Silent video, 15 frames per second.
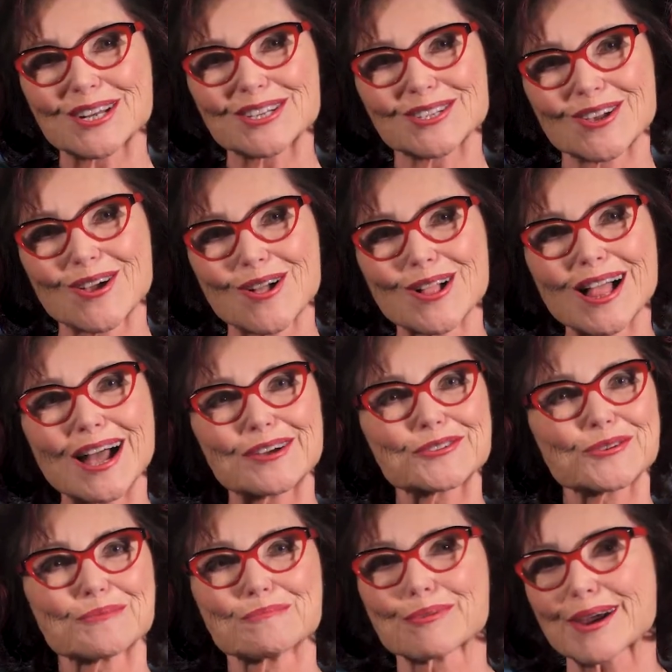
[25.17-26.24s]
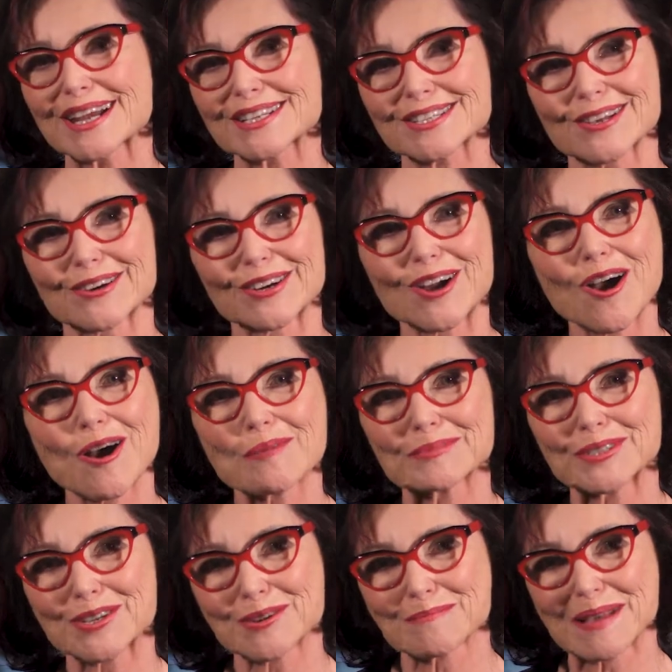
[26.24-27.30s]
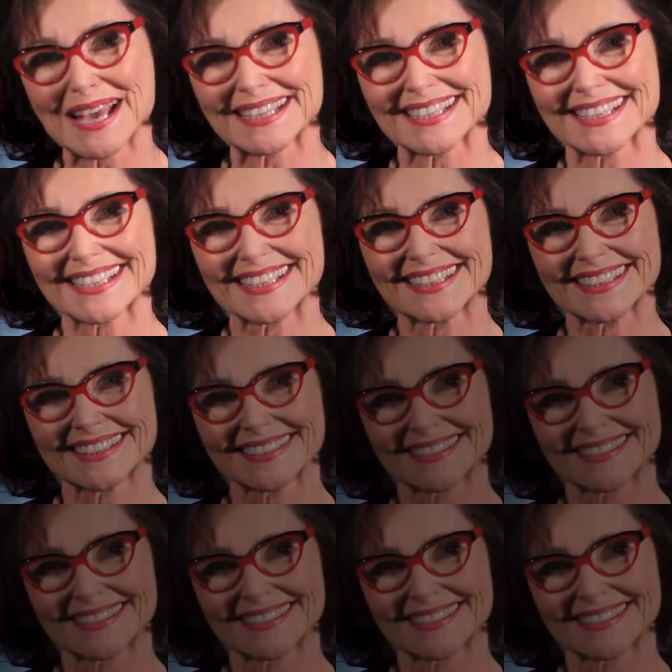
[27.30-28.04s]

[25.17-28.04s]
us all how to embrace our common humanity.